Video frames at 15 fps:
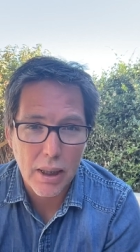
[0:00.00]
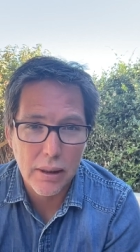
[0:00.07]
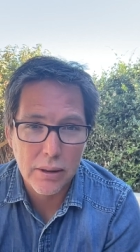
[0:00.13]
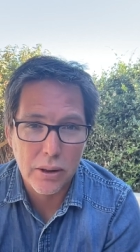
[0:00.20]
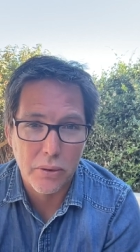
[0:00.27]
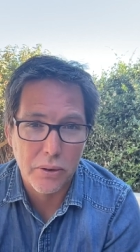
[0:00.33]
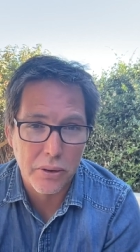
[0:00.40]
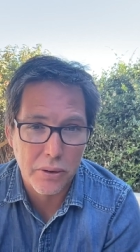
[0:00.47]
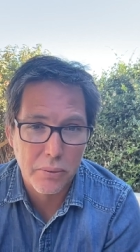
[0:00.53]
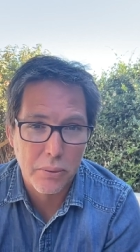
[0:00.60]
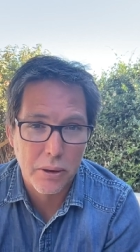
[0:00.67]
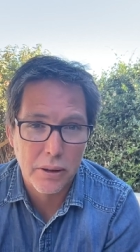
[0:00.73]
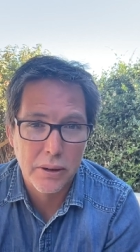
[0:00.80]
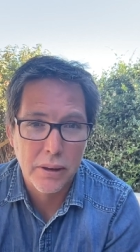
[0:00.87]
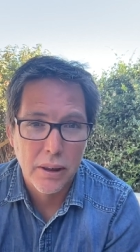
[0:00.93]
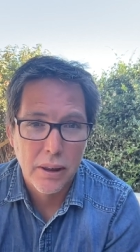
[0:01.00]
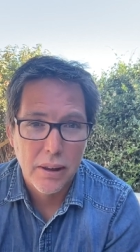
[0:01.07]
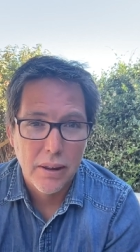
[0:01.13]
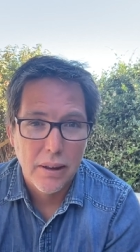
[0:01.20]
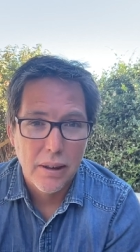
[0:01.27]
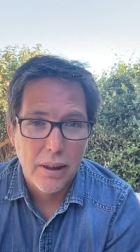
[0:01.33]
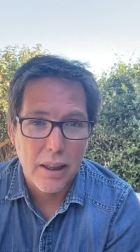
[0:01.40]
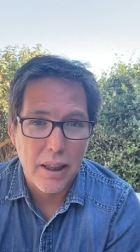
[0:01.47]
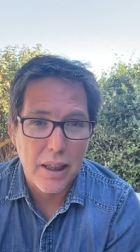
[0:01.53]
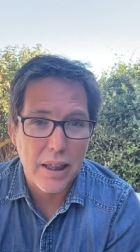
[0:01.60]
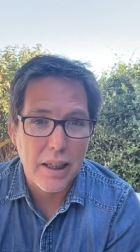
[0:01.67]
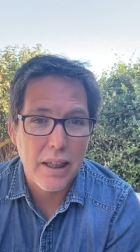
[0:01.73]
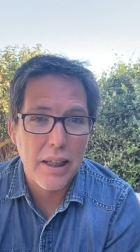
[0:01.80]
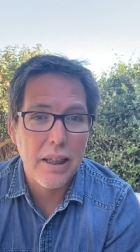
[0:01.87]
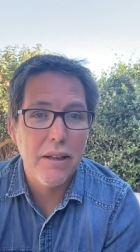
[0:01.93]
So in other words,
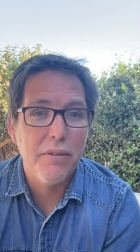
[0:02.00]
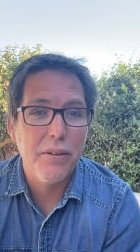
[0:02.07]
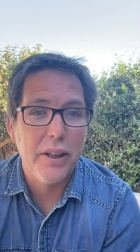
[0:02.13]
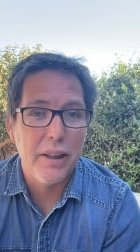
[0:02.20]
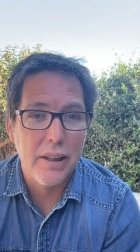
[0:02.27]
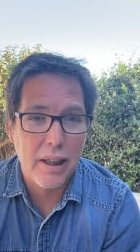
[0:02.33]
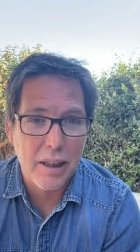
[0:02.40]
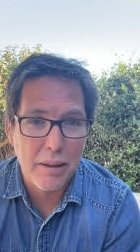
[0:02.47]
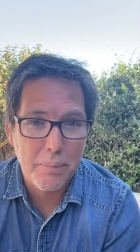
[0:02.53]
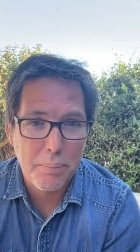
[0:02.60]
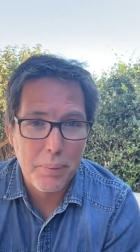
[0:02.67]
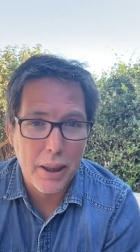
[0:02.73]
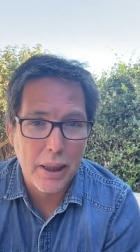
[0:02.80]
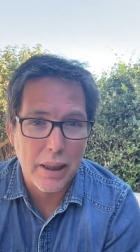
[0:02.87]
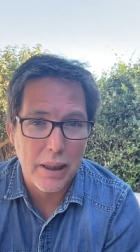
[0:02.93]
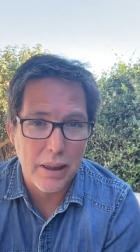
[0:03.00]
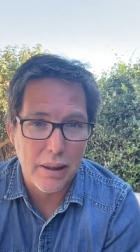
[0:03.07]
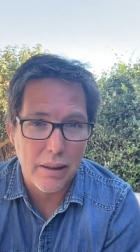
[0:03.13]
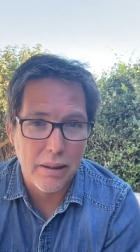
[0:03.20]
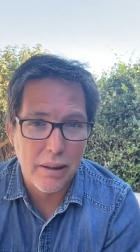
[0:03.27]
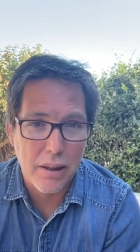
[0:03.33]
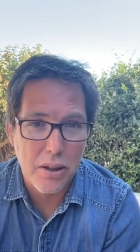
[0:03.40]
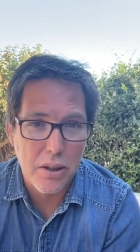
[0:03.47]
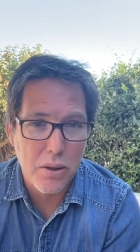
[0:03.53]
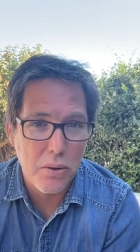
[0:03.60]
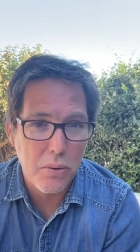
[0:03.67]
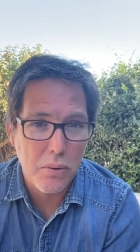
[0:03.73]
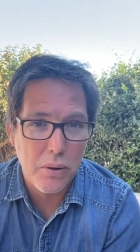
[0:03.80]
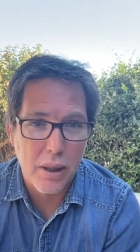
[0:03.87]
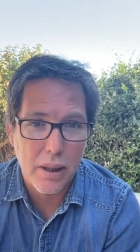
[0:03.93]
if in that unpacking
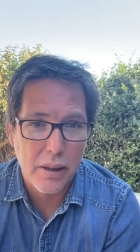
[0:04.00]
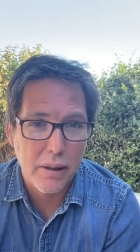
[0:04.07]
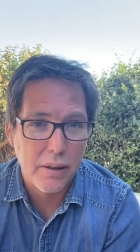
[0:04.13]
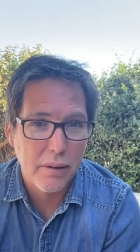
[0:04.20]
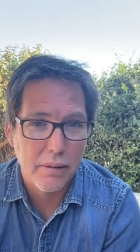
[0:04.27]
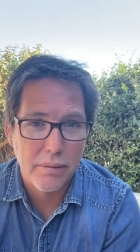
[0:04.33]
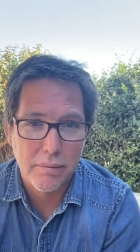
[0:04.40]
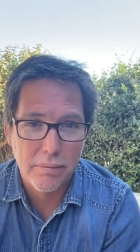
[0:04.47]
you are